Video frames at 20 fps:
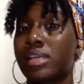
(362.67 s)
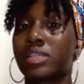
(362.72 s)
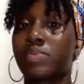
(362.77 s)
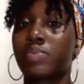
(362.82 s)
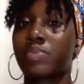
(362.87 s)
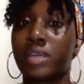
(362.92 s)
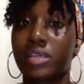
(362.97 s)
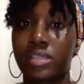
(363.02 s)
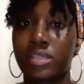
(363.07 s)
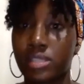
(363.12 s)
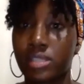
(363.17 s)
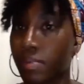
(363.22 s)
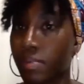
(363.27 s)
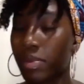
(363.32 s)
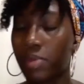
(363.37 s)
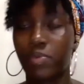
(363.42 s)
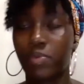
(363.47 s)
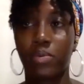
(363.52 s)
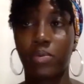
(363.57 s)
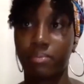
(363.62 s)
because some
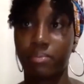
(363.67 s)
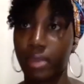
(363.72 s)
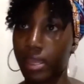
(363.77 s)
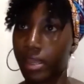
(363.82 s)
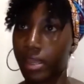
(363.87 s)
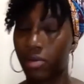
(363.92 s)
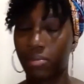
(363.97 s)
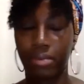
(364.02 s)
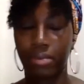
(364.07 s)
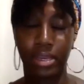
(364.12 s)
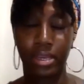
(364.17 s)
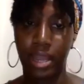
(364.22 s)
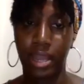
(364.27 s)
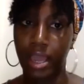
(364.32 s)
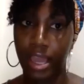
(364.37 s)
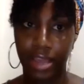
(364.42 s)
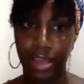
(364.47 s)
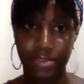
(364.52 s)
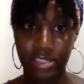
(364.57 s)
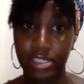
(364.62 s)
people may or may not
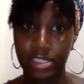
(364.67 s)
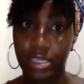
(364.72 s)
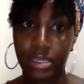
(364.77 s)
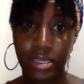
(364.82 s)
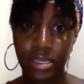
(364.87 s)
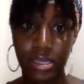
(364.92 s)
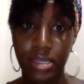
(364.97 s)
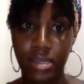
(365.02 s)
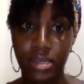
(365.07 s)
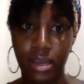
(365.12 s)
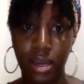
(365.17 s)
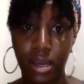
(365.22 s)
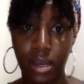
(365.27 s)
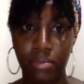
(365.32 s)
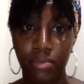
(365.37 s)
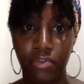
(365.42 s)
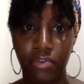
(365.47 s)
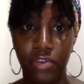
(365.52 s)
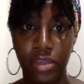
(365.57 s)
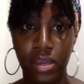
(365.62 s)
have seen it
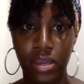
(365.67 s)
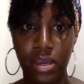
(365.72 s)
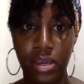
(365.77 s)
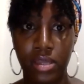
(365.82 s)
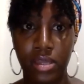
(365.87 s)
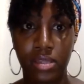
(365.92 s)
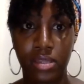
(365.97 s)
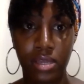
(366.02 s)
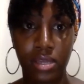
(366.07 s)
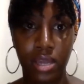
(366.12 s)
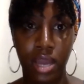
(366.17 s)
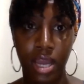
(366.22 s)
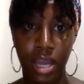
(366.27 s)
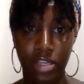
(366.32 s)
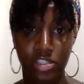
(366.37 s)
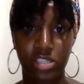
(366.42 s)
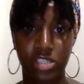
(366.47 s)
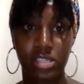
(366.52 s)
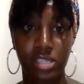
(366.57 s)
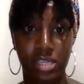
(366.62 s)
via the
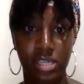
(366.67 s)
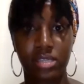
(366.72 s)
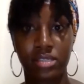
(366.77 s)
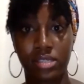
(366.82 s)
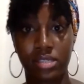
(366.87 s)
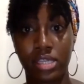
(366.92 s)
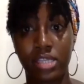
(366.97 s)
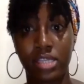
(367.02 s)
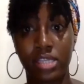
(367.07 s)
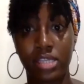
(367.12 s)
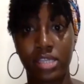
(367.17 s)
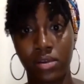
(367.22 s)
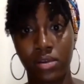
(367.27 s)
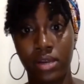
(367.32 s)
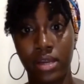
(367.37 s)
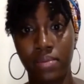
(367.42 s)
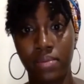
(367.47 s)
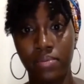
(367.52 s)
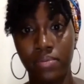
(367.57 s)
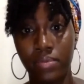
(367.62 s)
Conscious Kids Instagram.